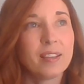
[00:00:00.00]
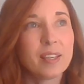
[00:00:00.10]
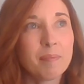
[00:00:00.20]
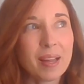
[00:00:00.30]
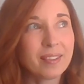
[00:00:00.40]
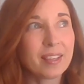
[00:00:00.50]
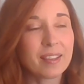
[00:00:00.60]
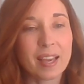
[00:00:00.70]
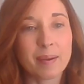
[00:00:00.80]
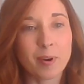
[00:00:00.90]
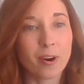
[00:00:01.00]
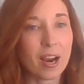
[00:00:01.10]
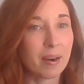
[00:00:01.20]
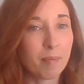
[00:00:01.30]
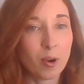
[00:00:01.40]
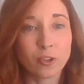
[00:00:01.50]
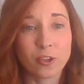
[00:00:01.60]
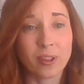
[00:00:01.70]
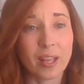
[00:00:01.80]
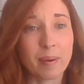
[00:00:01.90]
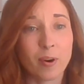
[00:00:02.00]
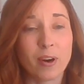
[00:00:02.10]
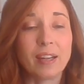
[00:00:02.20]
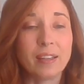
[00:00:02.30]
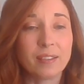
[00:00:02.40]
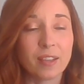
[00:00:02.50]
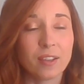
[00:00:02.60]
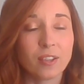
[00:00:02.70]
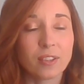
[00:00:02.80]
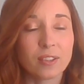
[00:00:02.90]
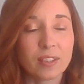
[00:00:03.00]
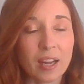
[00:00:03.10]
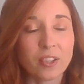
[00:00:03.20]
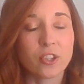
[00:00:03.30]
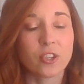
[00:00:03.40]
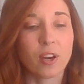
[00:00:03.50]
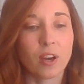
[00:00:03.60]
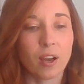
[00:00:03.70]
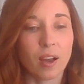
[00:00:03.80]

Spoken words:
Domestic labor and emotional labor is such